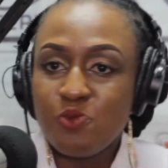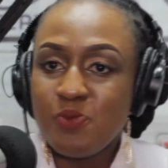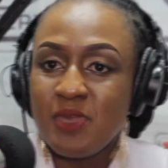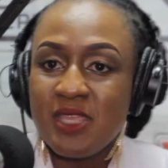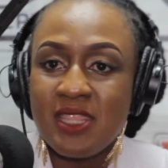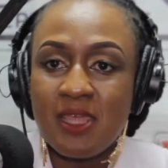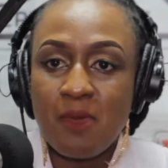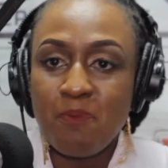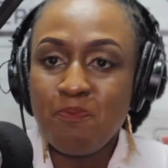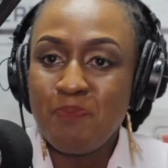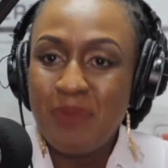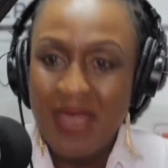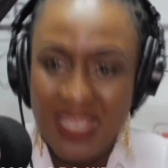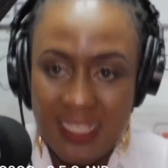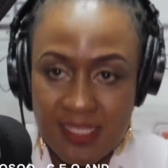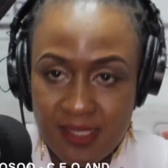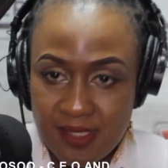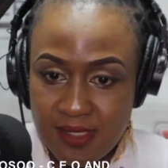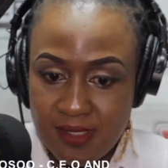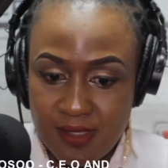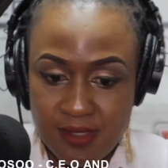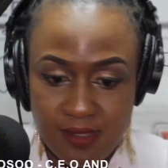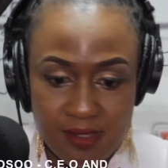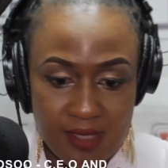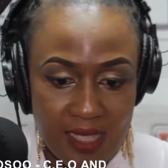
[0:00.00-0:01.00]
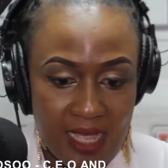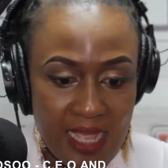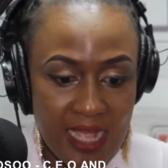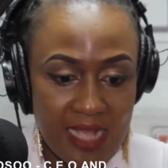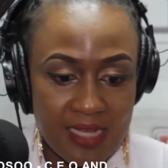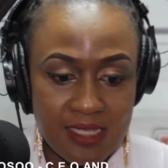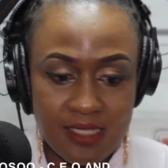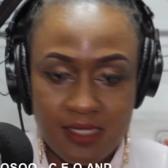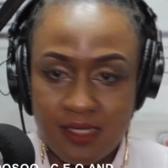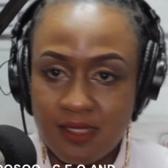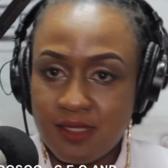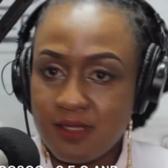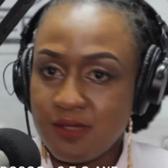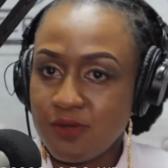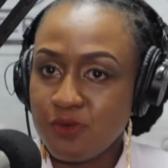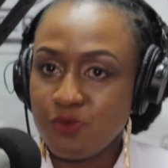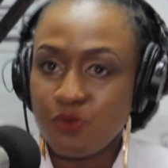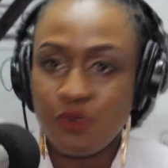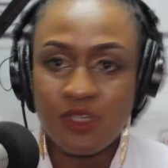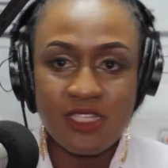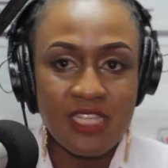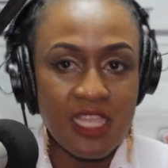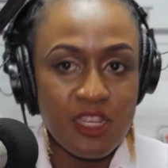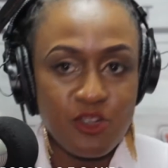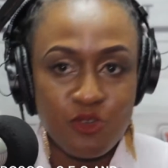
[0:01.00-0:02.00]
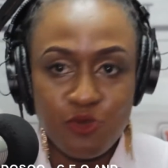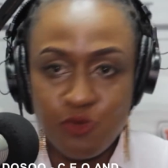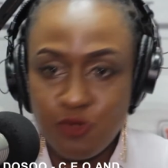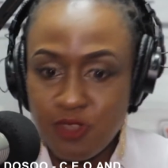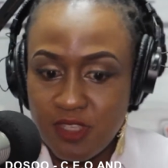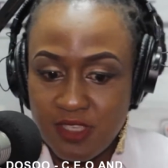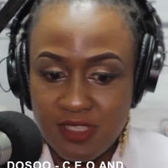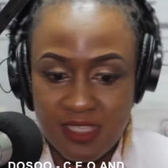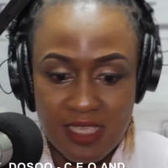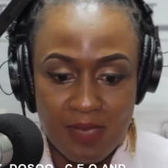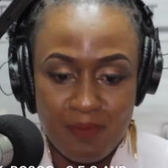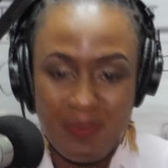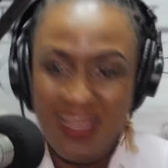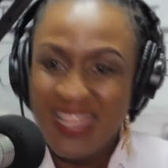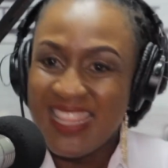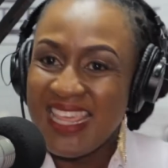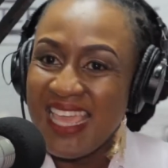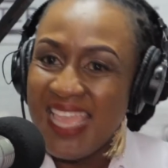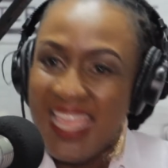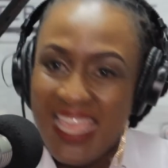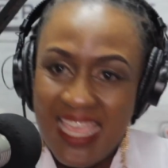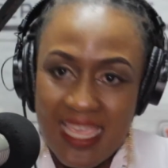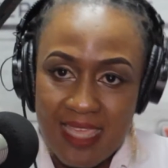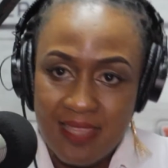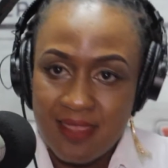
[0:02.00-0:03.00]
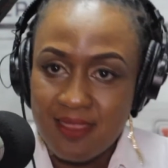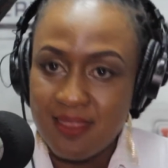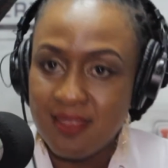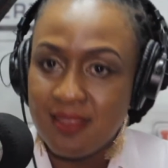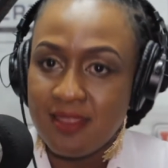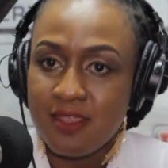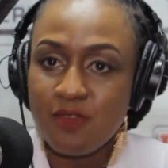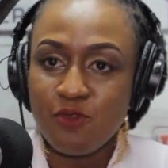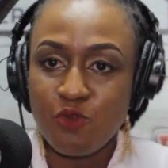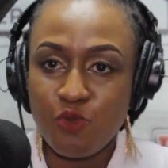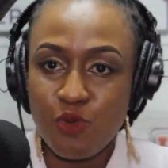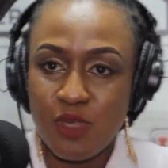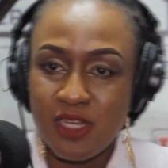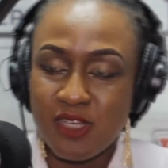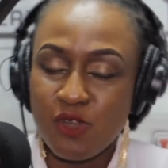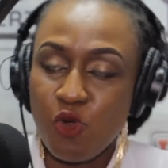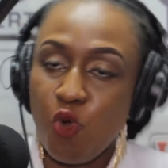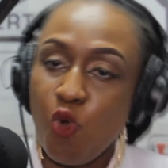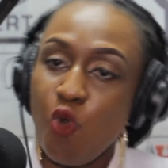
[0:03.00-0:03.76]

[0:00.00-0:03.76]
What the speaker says: the best at what I do this year. By the 8th, they've quit.